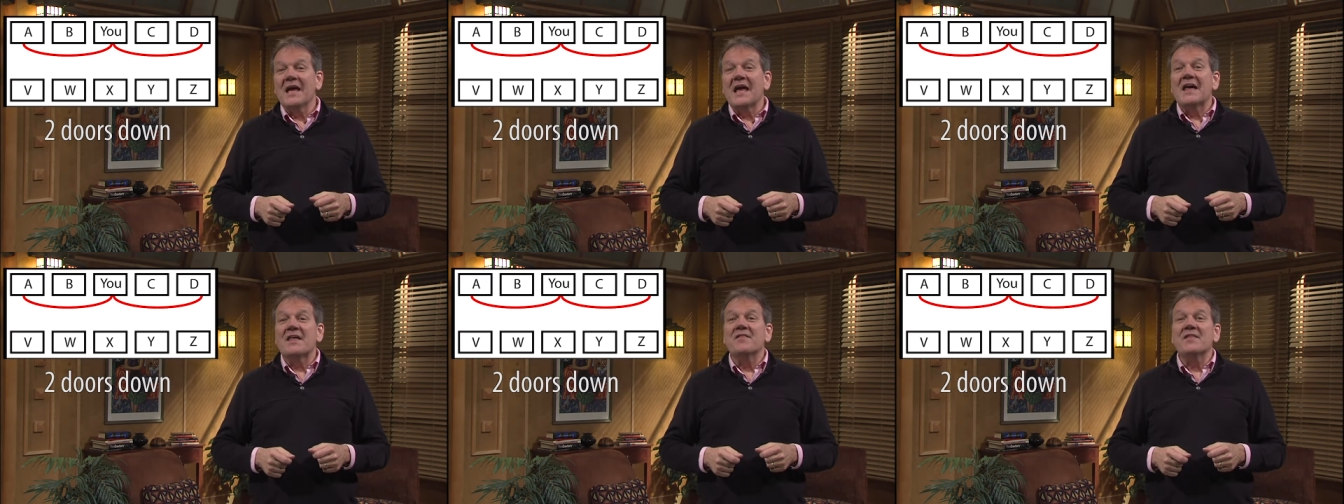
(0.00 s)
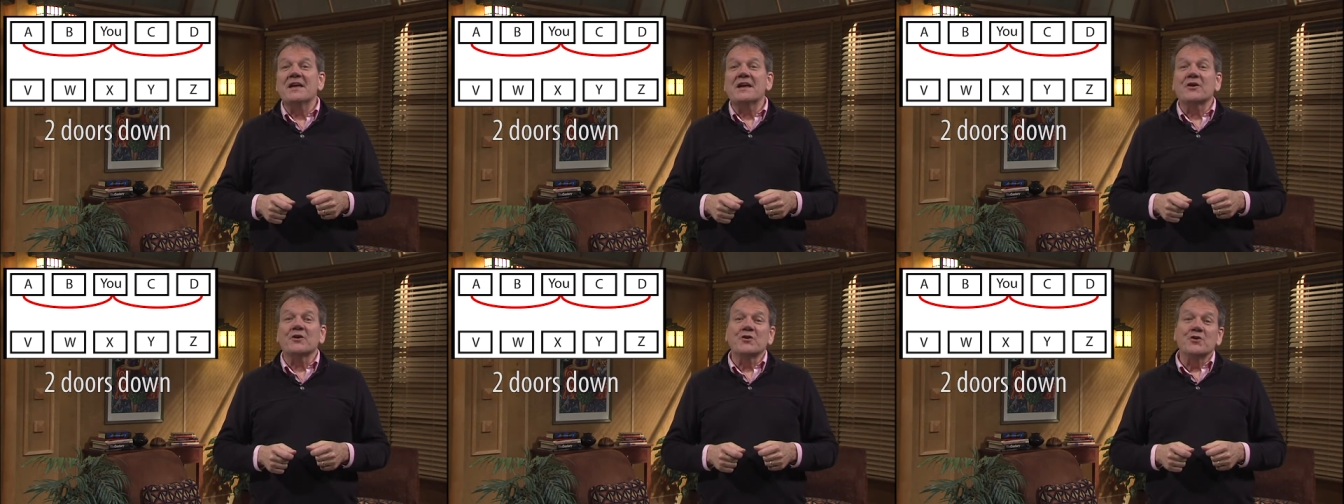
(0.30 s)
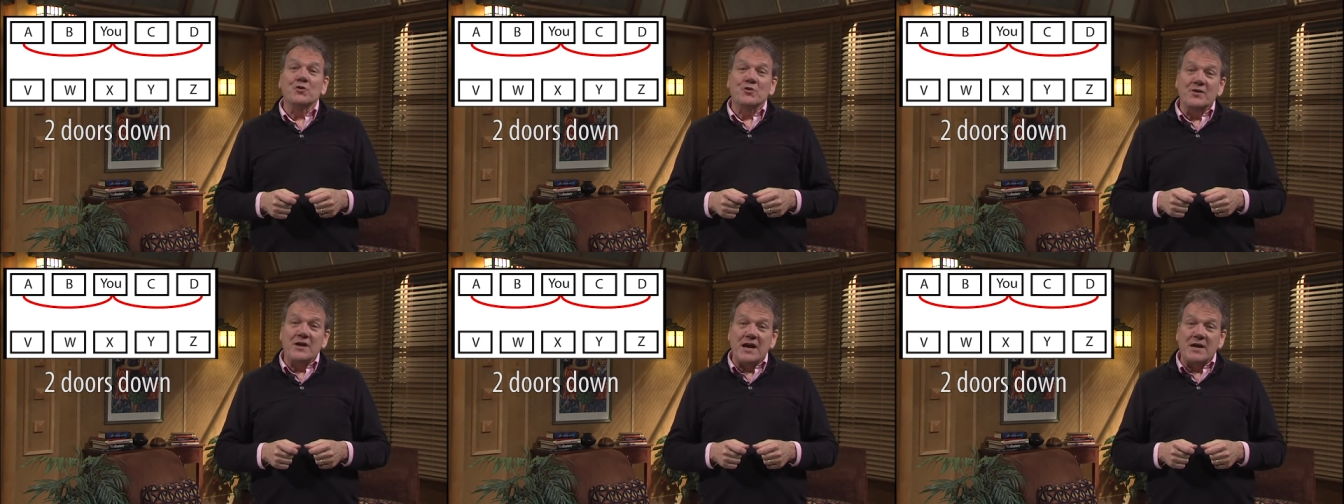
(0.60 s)
They are
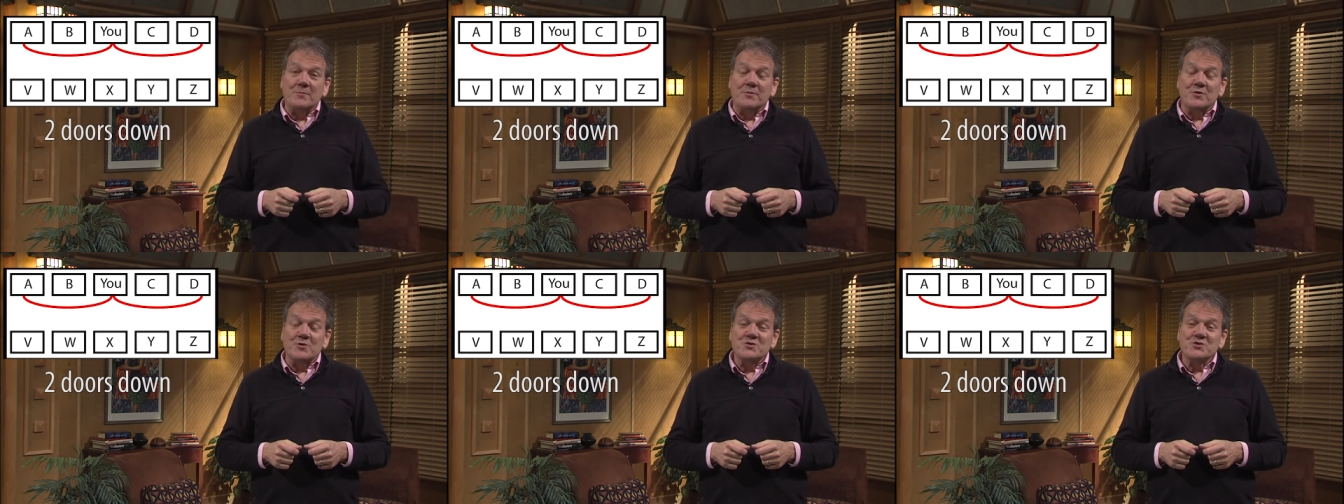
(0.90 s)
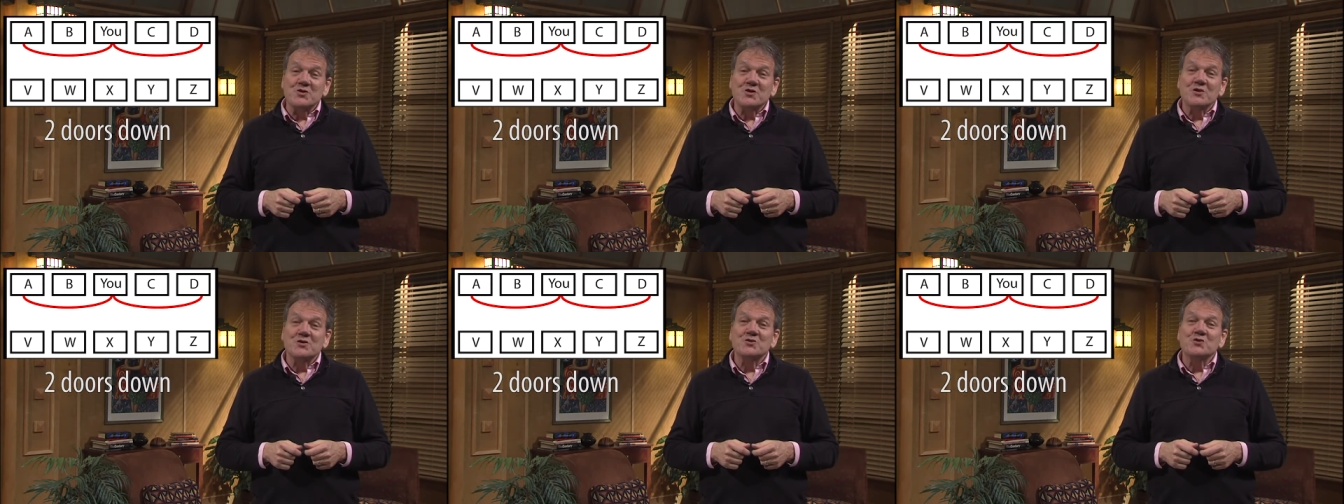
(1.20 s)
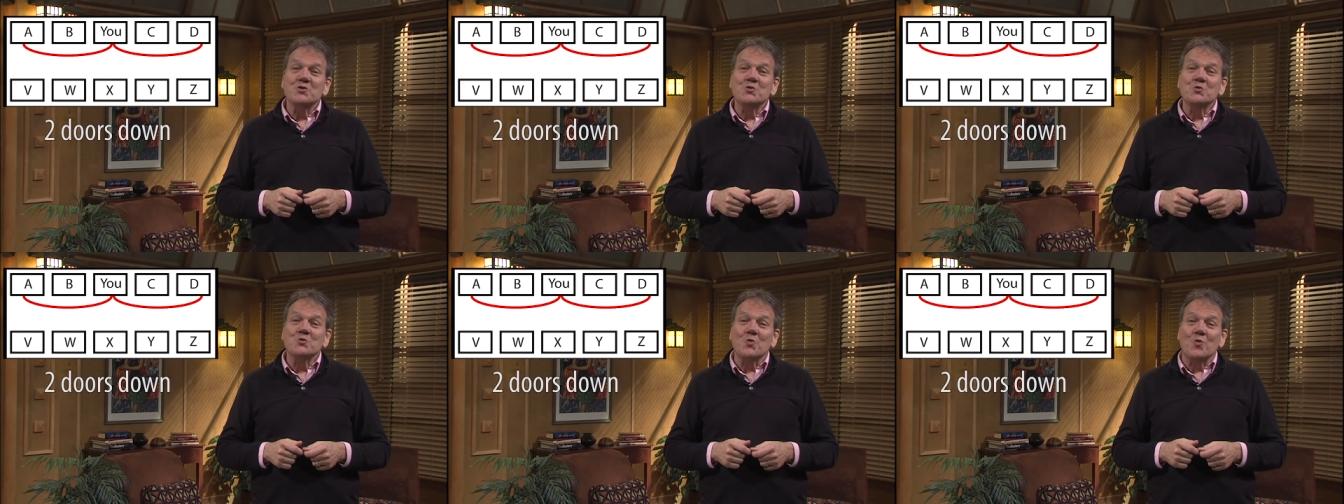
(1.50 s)
your neighbors
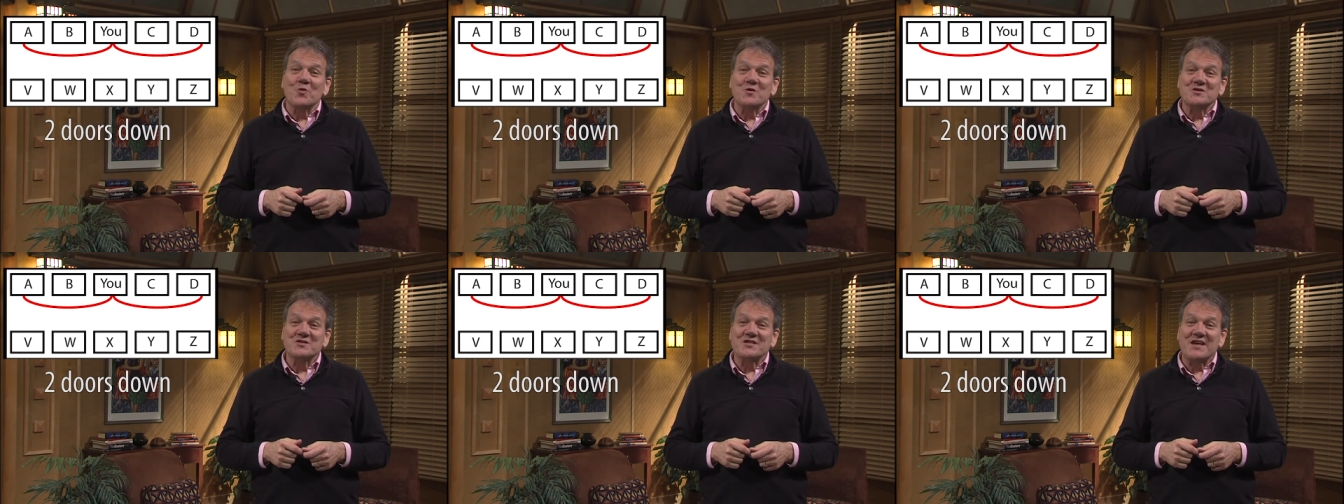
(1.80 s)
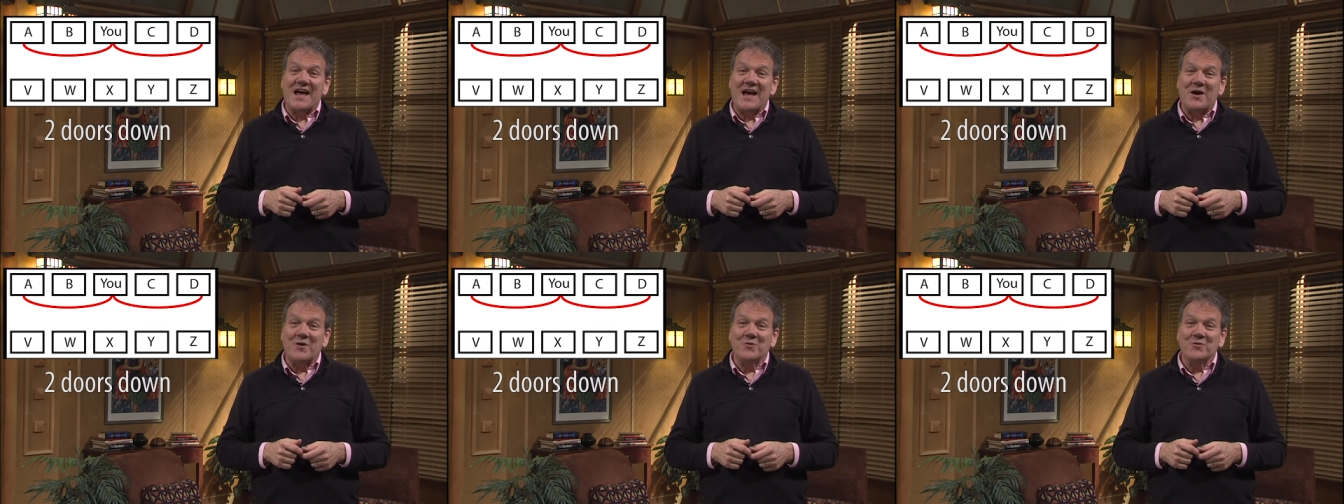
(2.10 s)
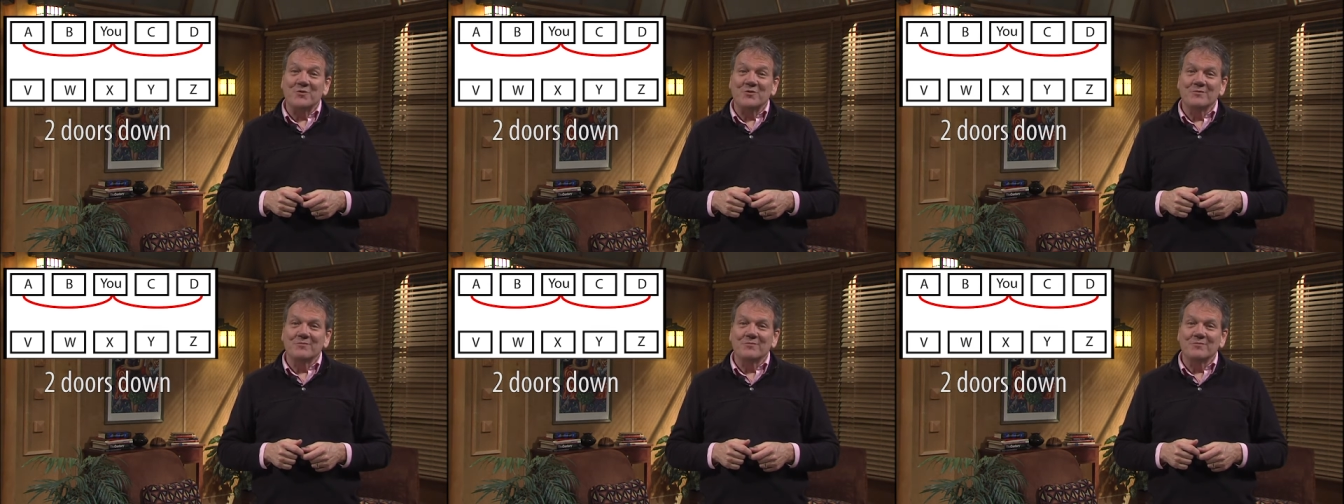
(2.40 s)
2 doors down.